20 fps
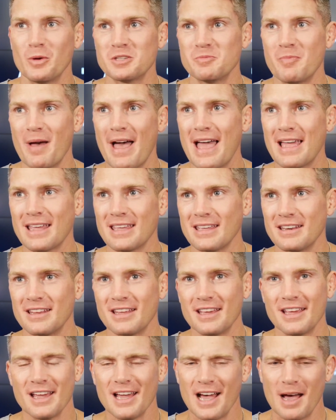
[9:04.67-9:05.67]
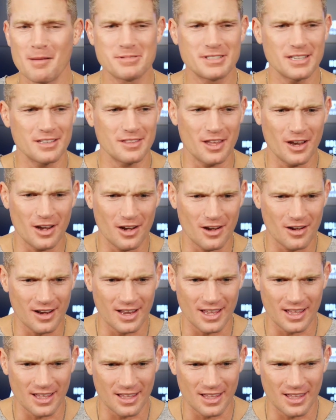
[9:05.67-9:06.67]
weeks back, and I'm sitting
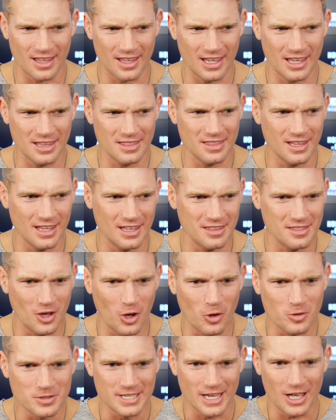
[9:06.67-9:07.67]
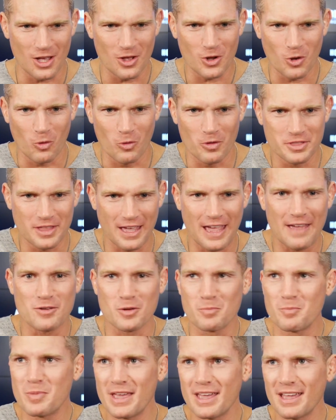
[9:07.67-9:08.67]
there in in the hotel going. They have
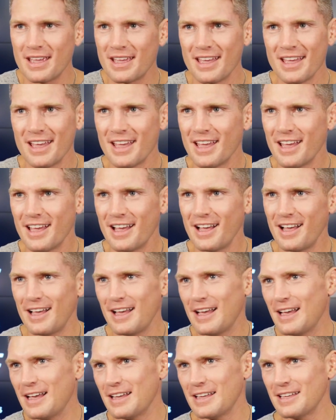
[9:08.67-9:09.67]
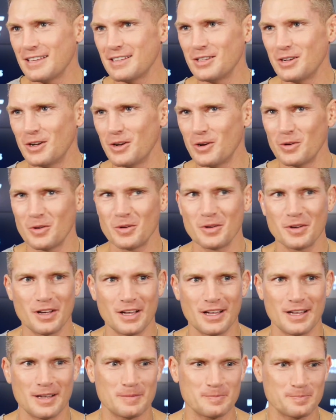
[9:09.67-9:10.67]
a big, uh, you know
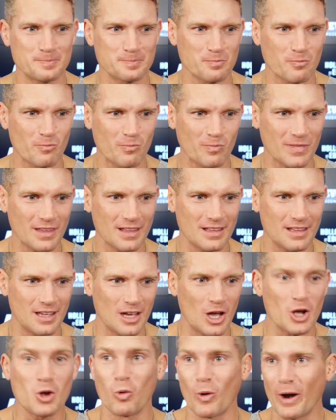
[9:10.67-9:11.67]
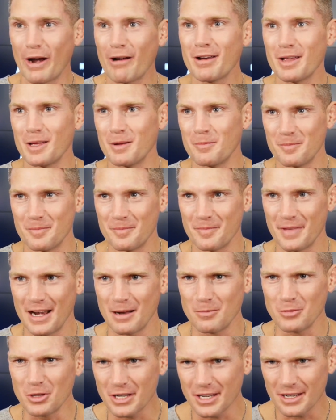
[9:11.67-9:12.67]
uh, uh, aquarium and
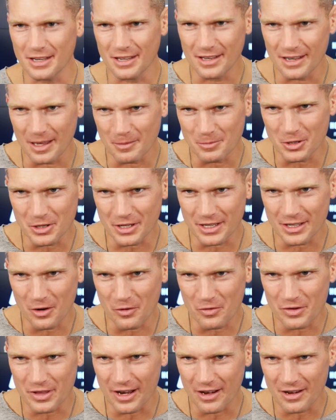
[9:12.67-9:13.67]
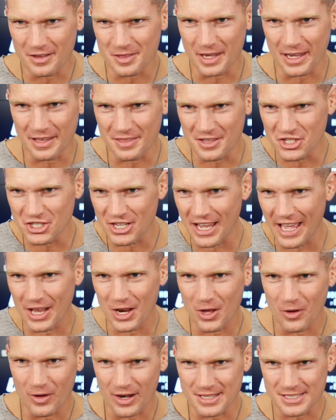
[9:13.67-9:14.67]
I'm looking I'm looking over there in the in the
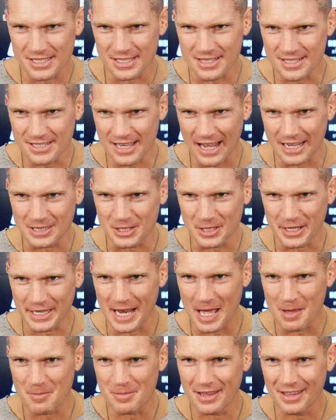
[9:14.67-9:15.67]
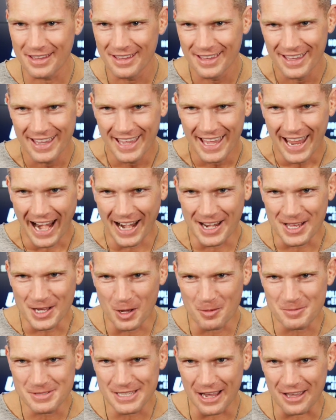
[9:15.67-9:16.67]
shadow and I see this guy looking at me and he
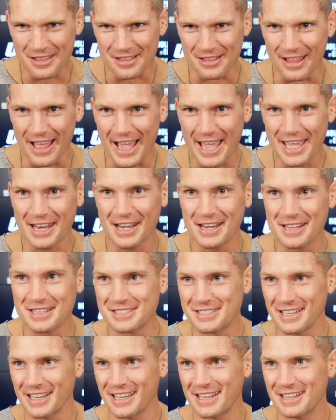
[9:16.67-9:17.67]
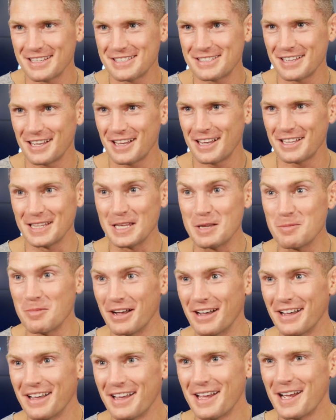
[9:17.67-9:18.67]
comes out of the light and it's it's uh,
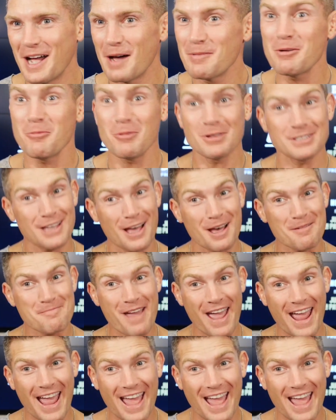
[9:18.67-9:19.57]
Lima. I'm like, "What's up,